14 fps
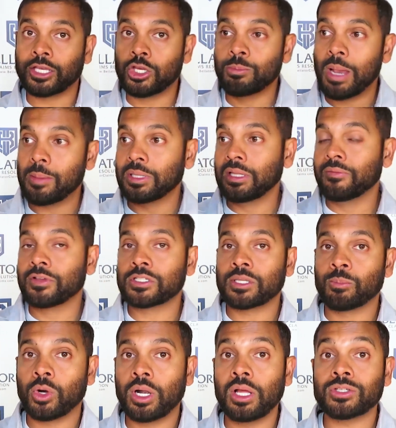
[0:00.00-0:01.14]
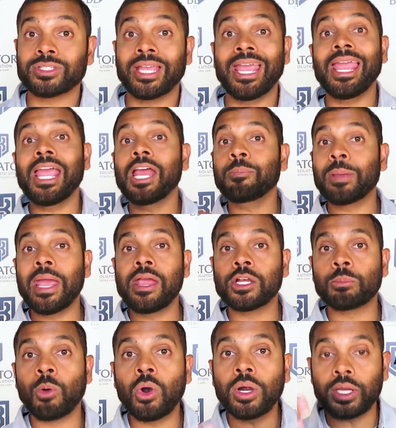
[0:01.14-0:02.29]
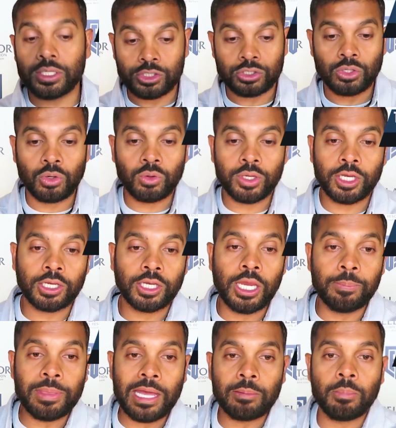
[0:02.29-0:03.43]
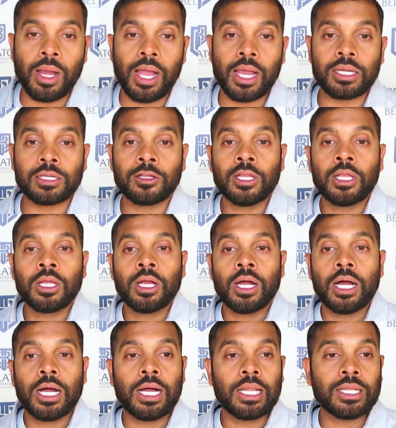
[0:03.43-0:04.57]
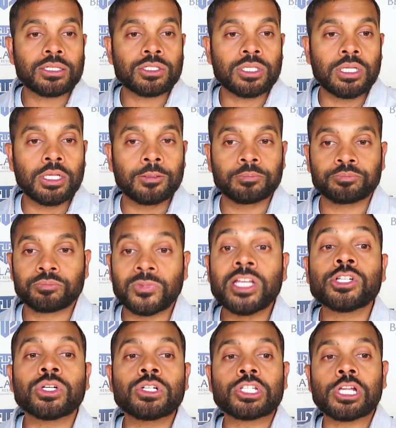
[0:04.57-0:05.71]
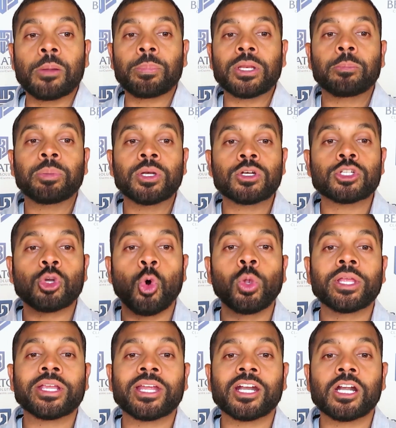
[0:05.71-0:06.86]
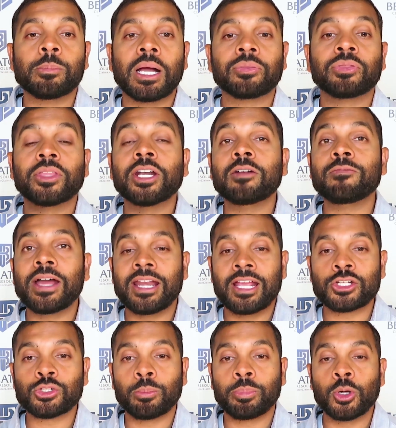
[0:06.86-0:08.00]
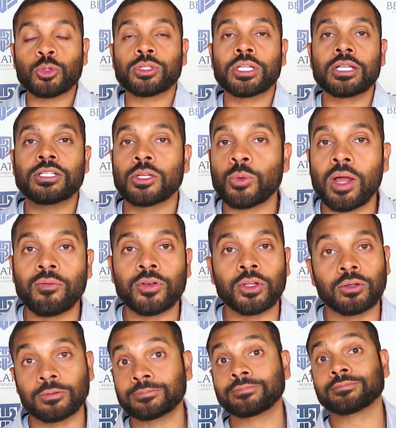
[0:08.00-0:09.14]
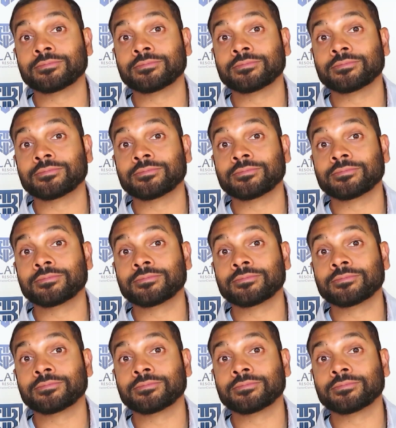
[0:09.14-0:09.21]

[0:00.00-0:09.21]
Like, you might be living somewhere else and paying your mortgage. So keep that in mind. Uh, let's see, insurance company appears to only care about their financial proceeds and revenue.